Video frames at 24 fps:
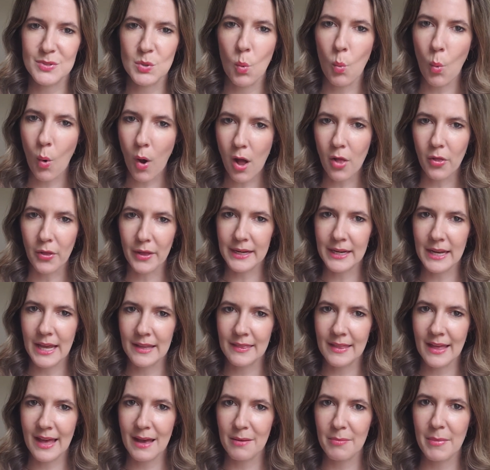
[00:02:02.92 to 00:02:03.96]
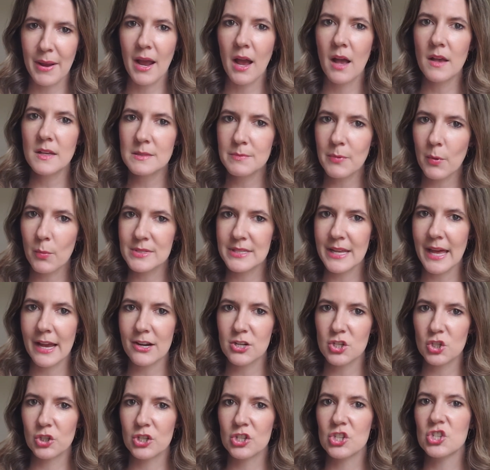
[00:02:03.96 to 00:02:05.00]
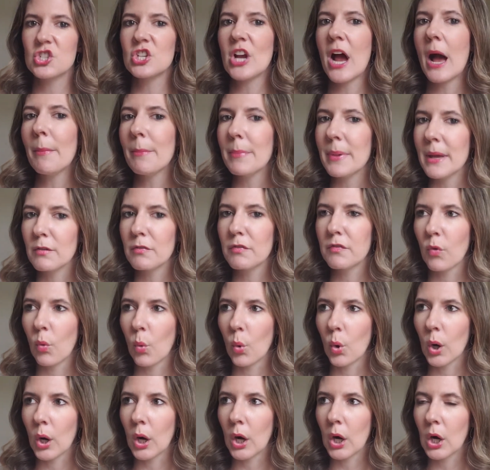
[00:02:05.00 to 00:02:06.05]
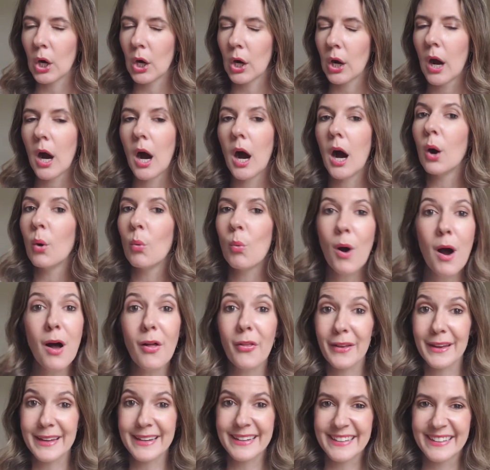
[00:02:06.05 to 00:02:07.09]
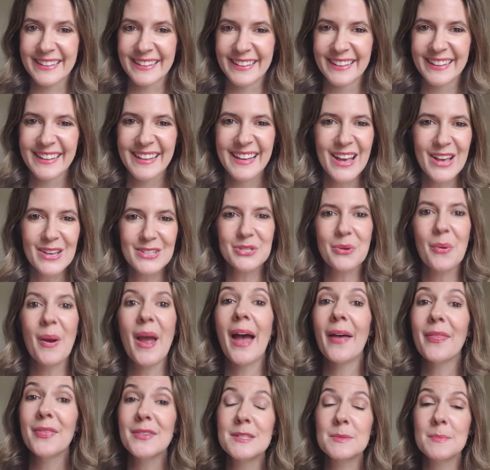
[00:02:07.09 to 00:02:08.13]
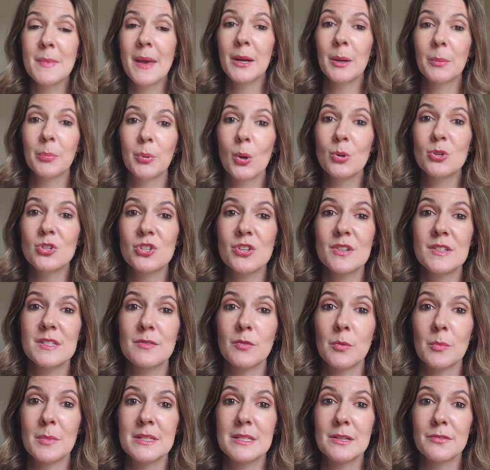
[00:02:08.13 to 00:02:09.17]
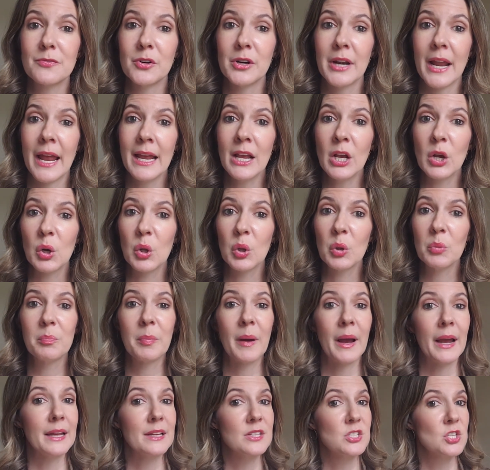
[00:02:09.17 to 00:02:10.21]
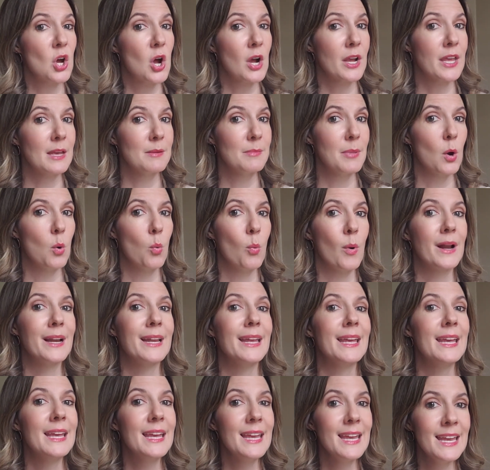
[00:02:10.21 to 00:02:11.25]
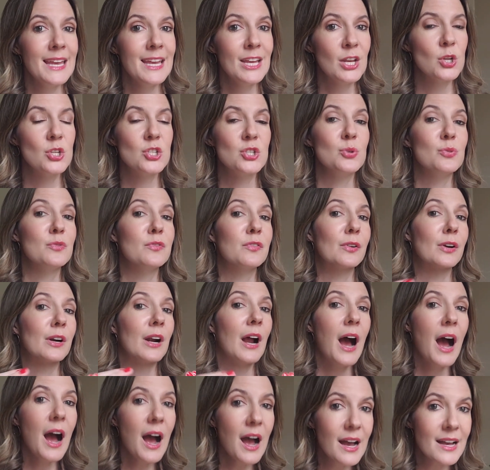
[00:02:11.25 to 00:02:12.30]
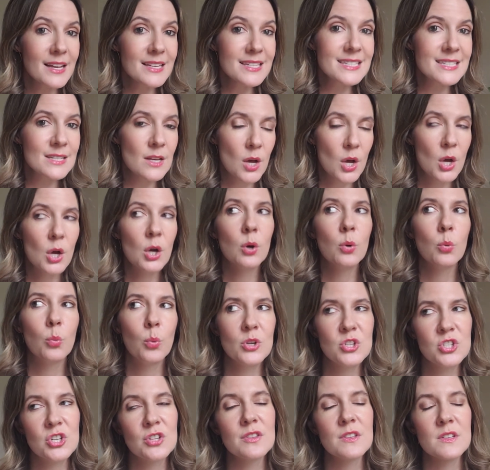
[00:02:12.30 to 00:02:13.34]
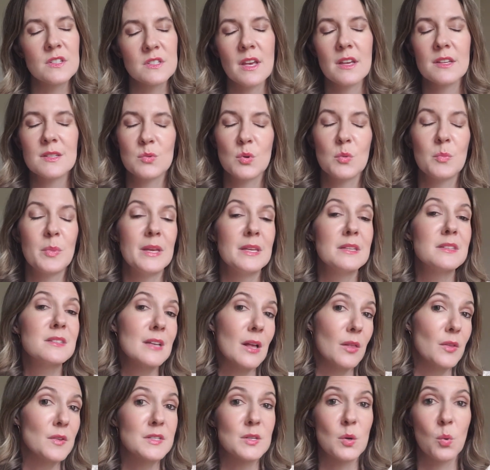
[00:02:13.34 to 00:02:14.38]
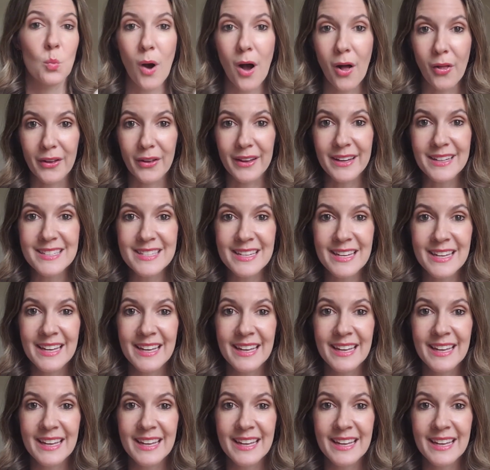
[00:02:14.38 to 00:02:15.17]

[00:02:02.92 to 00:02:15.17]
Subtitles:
a wallet, and that my husband was actually shopping for a wallet. So had this man approached us from a different angle by talking about what he could do for us, which in this case would be sell us a wallet,